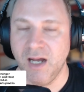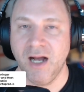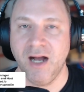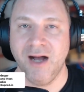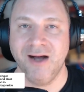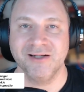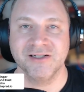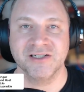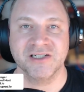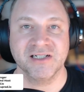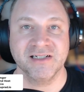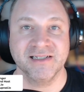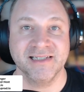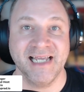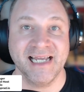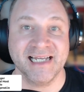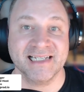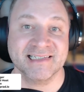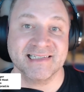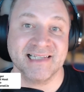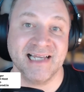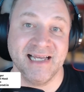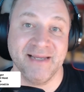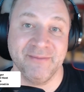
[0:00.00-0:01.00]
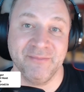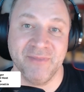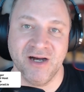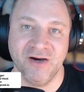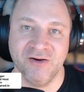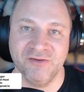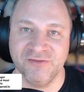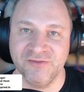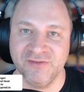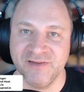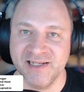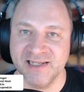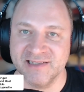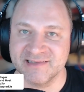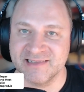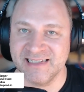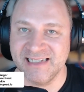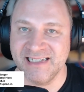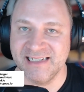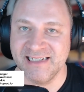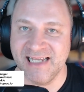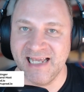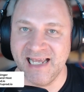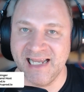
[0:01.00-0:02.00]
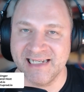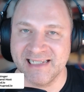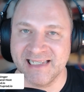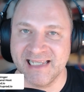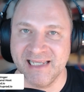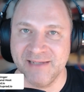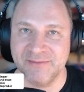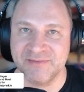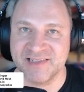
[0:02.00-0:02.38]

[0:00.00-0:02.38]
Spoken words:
Until next time, auf Wiedersehen and keep